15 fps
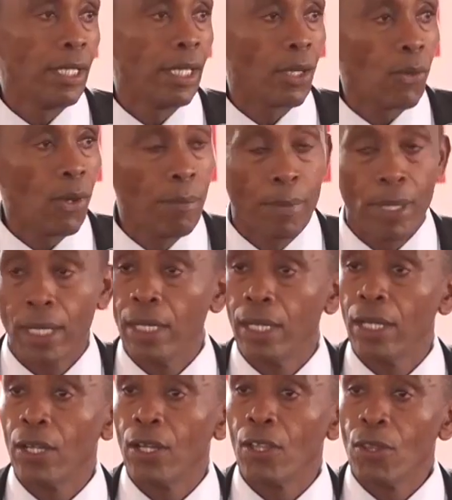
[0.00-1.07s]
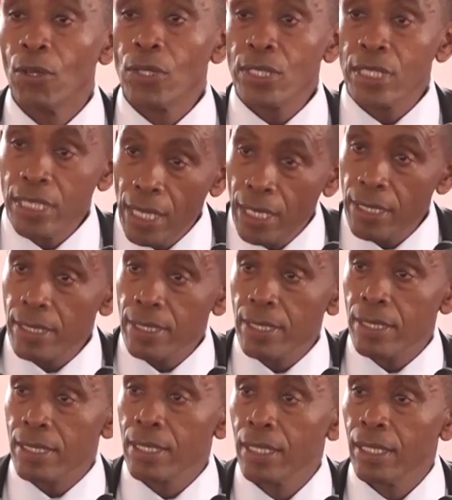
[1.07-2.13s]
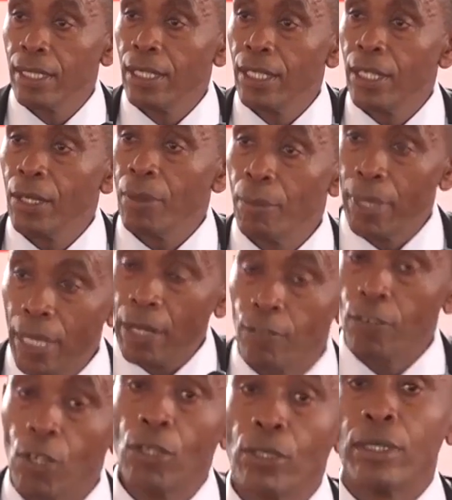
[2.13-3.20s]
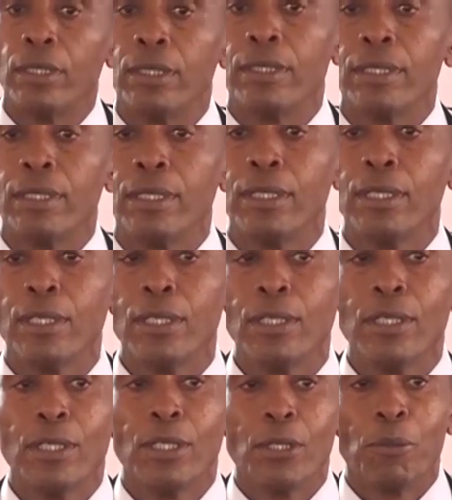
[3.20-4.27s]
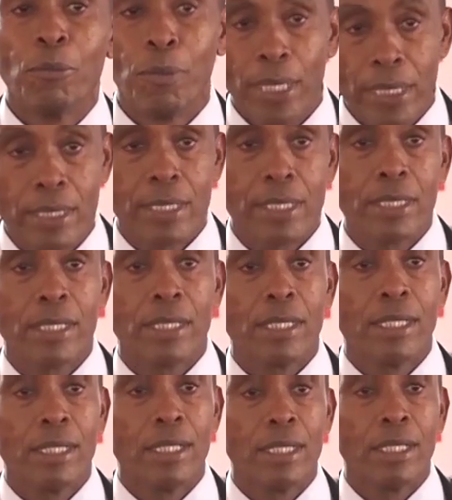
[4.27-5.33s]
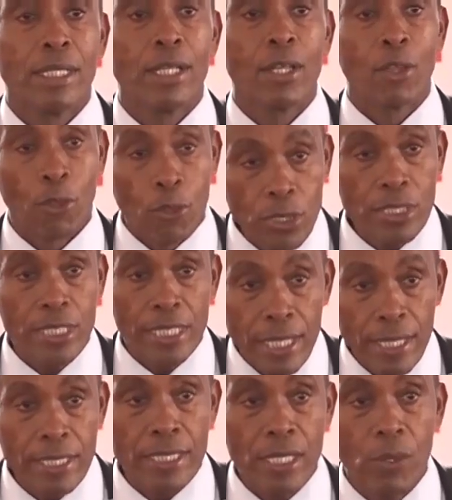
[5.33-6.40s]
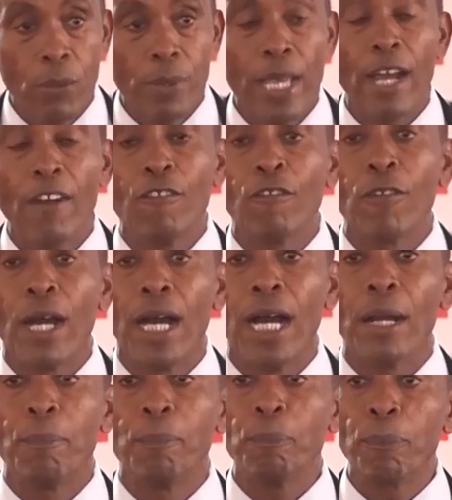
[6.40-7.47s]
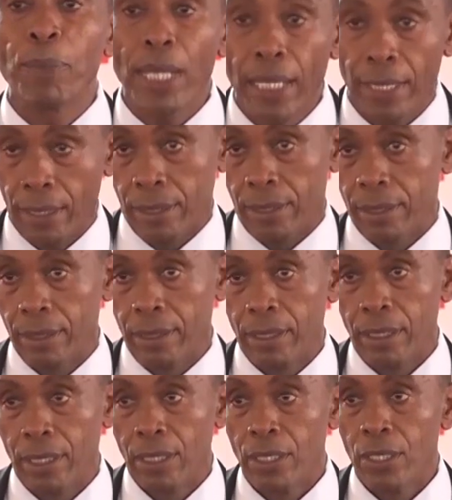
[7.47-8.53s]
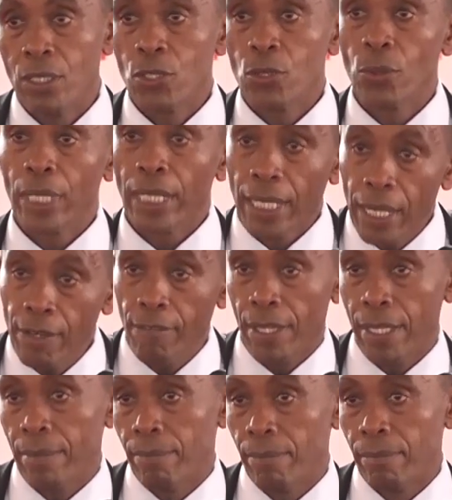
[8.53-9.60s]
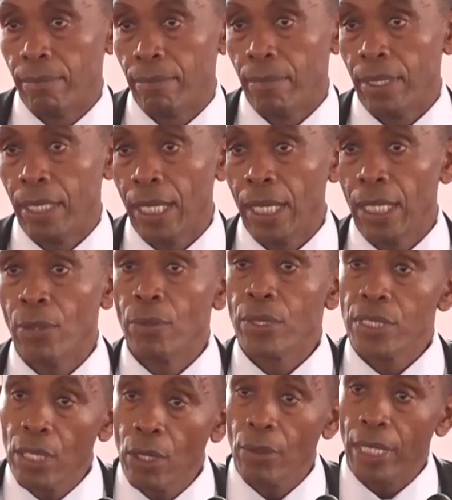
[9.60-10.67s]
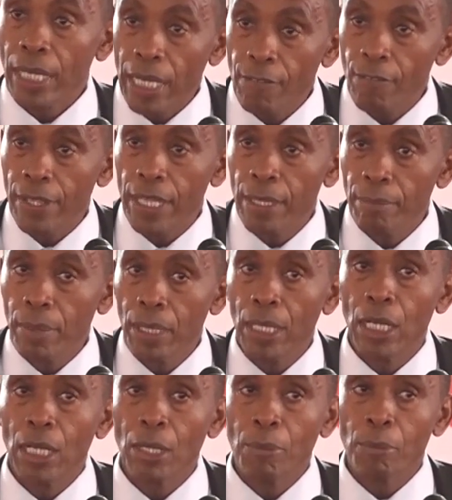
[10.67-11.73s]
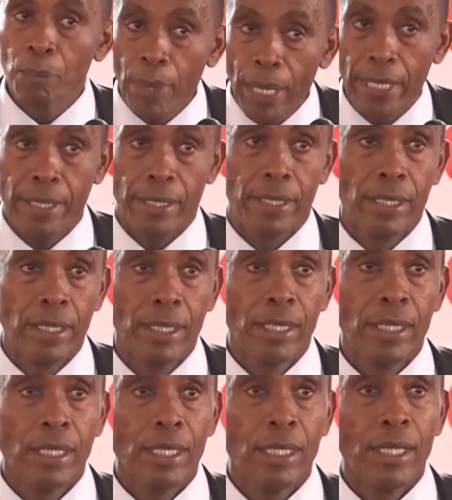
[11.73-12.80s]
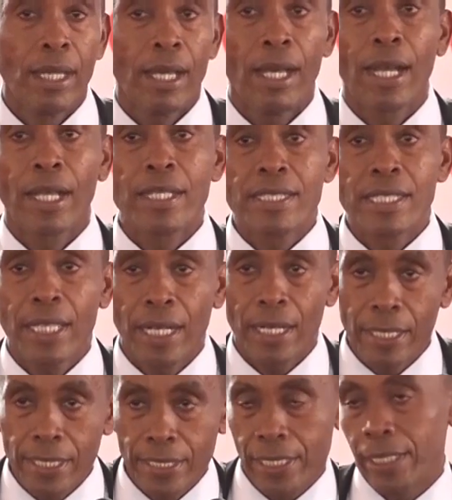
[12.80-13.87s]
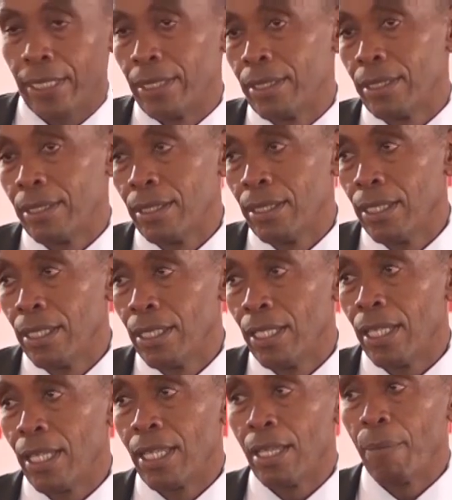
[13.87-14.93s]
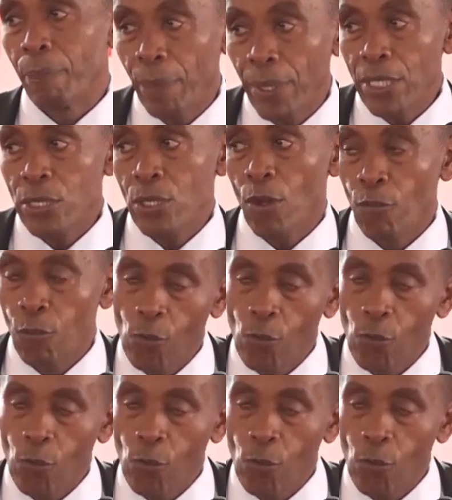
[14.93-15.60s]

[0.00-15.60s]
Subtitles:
ya kwamba those years may have gone, but those years we have a plan to recover them, and we shall recover them by accelerating the pace of